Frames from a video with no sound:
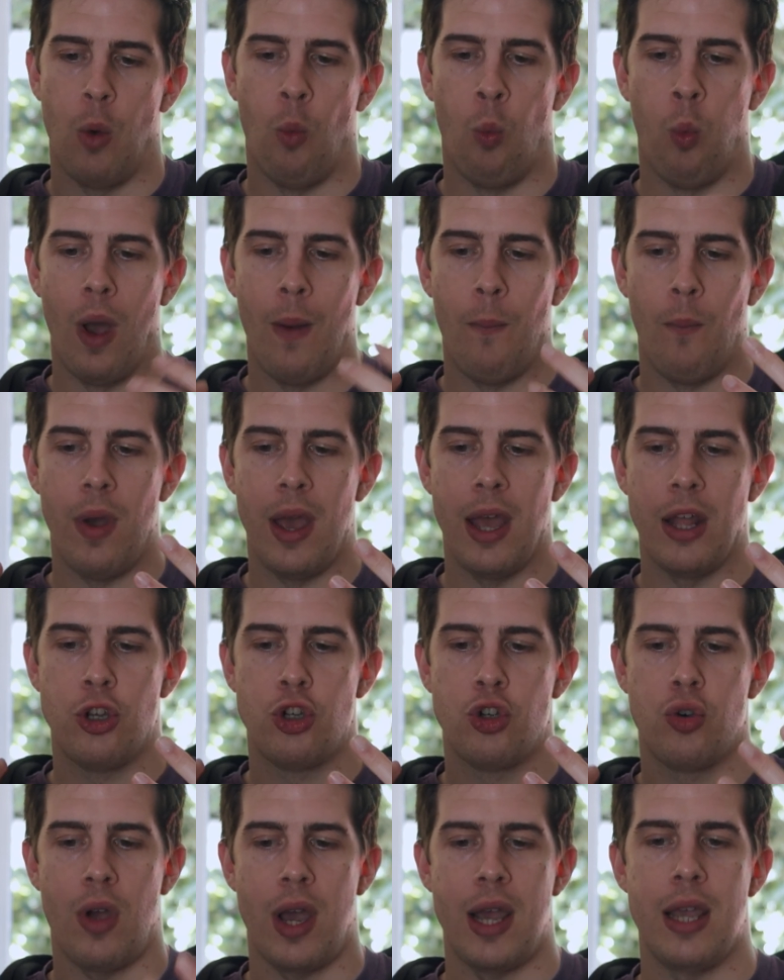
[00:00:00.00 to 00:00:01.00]
When we're
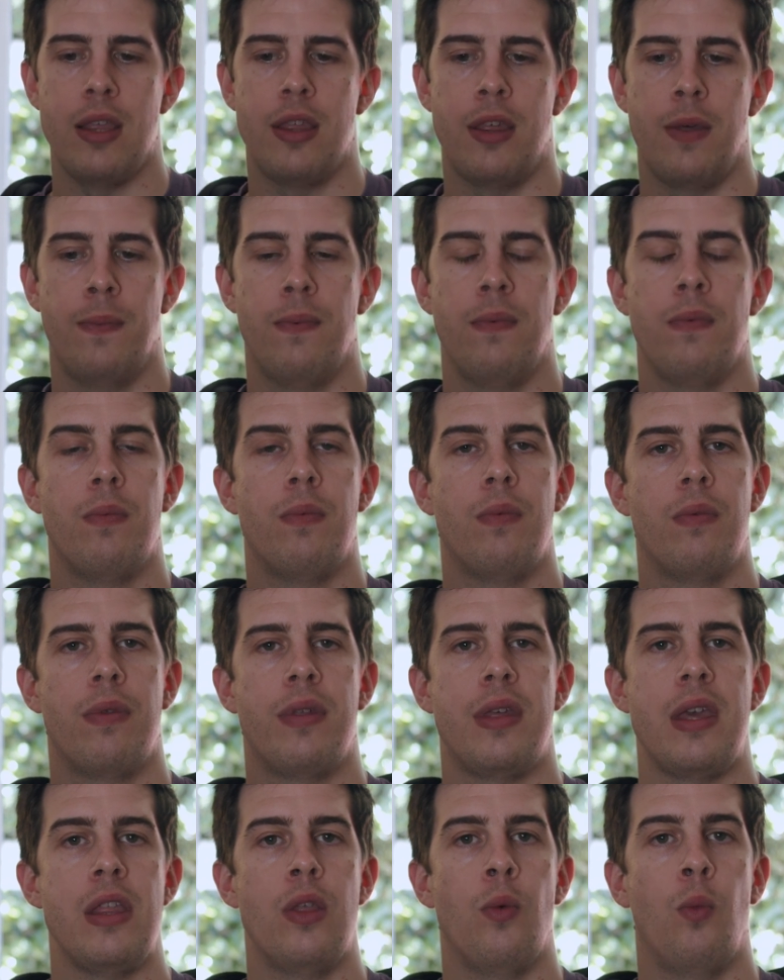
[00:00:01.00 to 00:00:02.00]
trying to
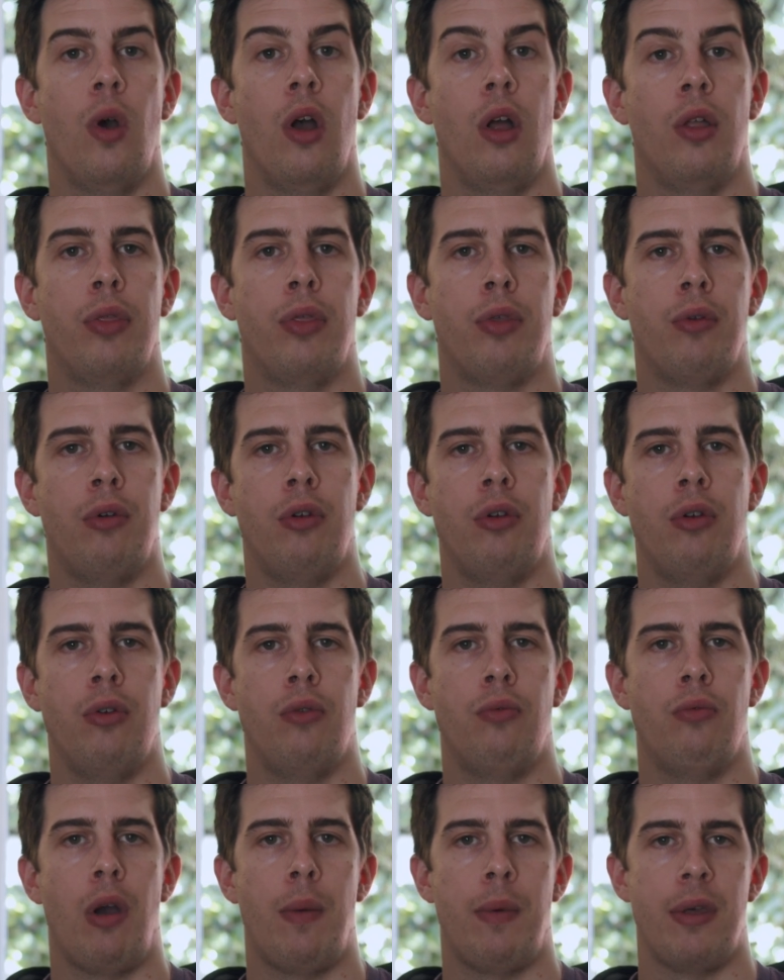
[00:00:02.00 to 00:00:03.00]
see the world
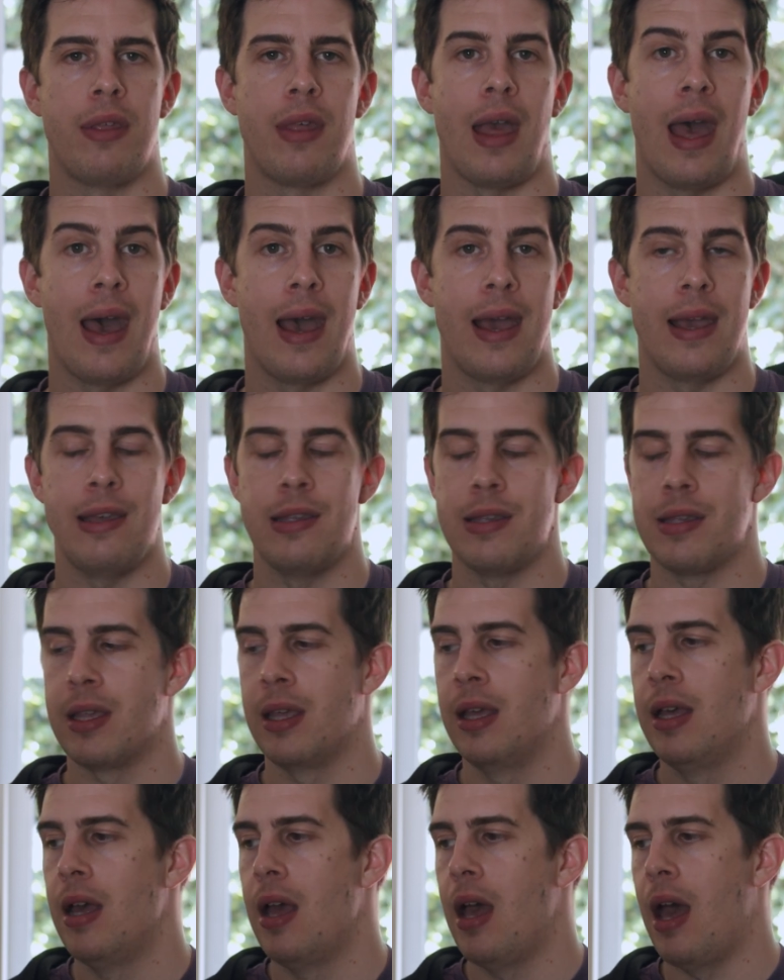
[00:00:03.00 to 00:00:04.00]
through Robert's eyes,
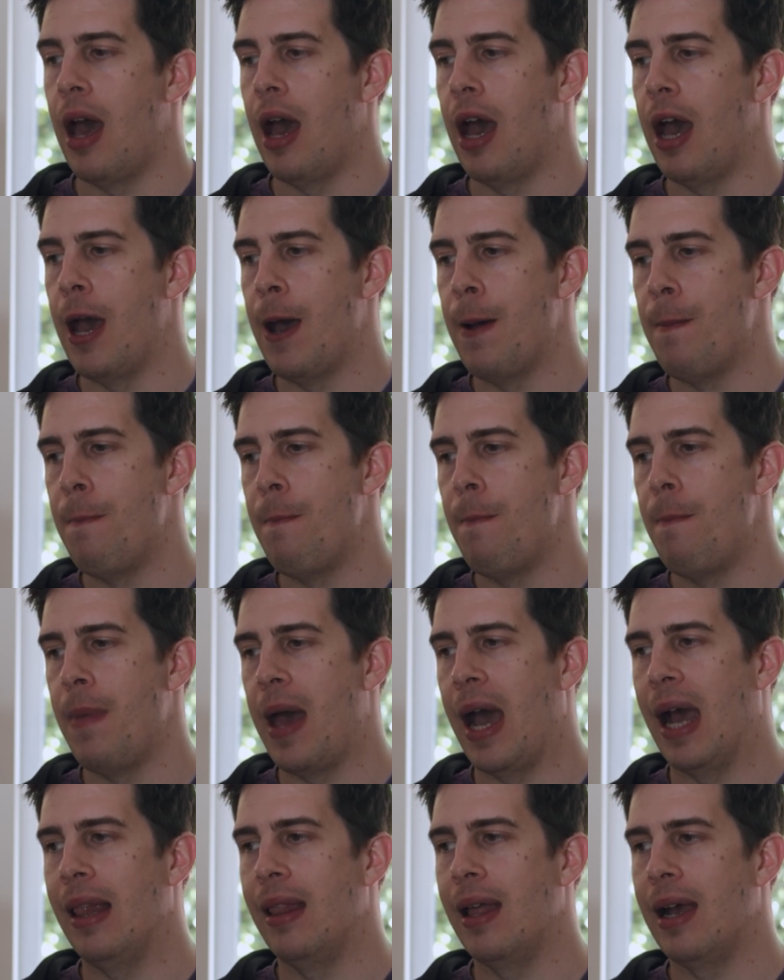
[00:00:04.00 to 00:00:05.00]

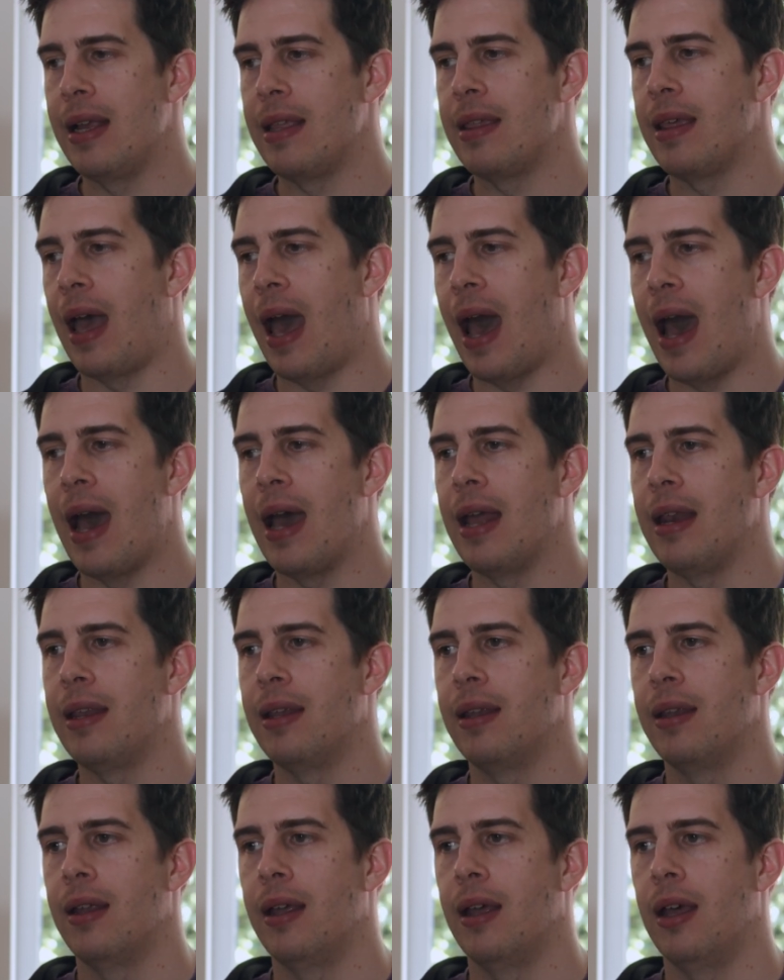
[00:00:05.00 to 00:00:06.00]
I like to add
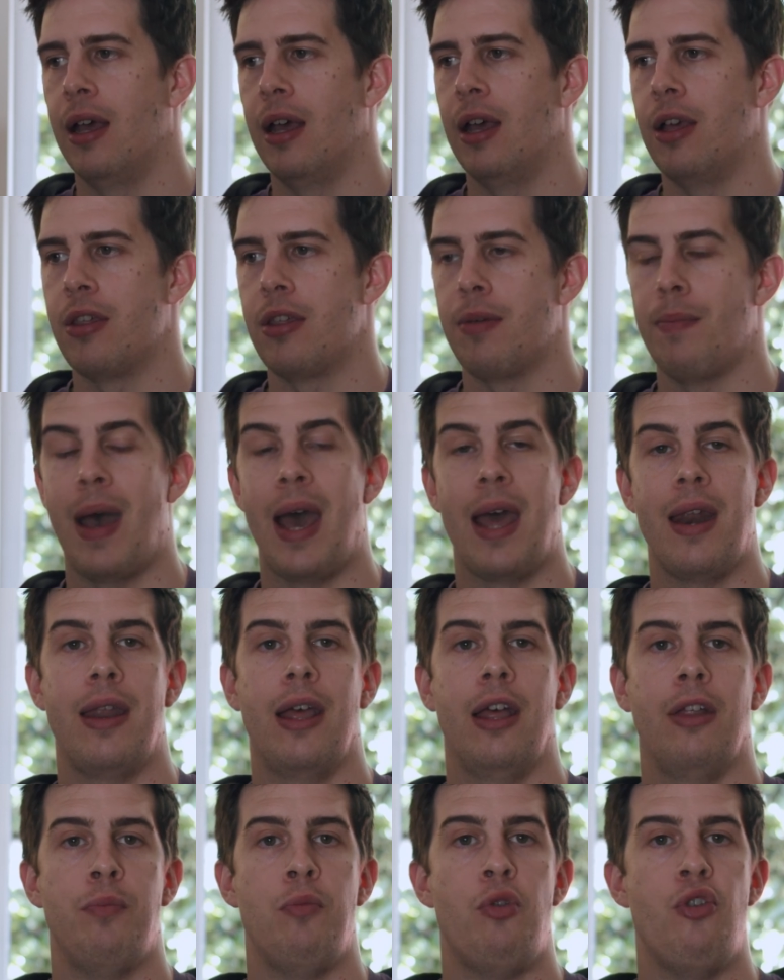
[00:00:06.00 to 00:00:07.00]
some
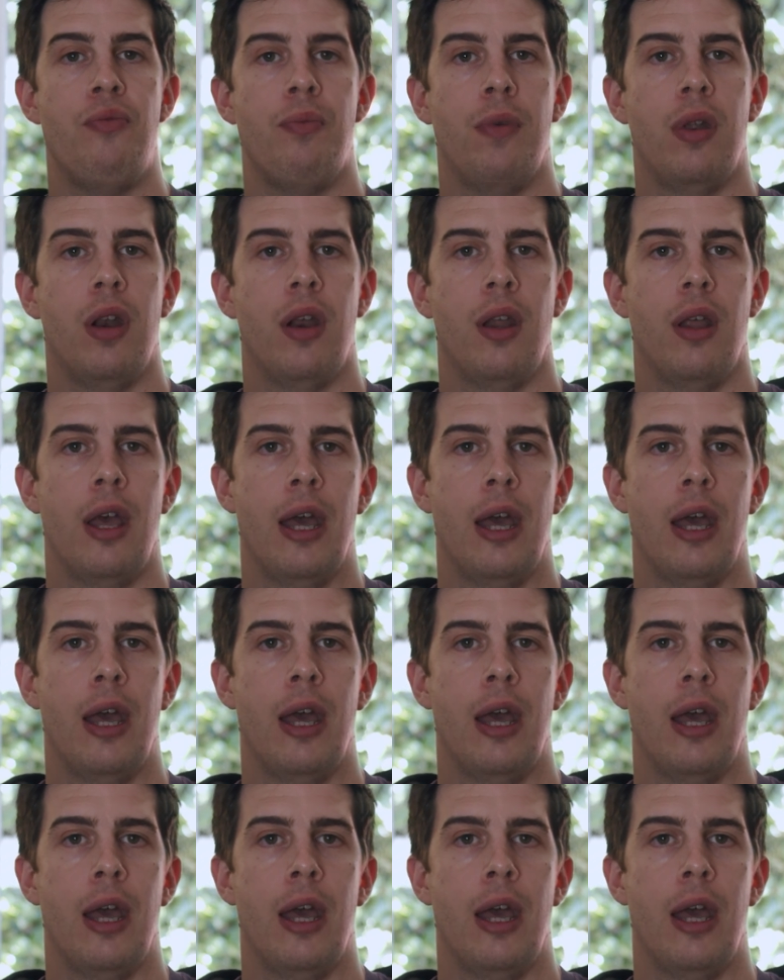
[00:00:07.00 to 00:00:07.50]
handheld movement